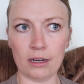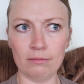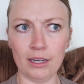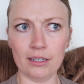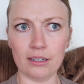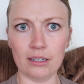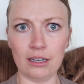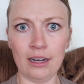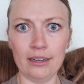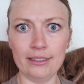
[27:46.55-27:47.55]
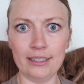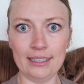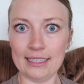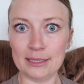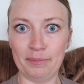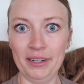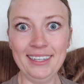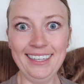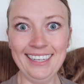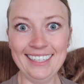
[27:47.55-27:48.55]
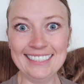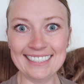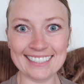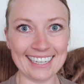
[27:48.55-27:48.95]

I'm like, yes please.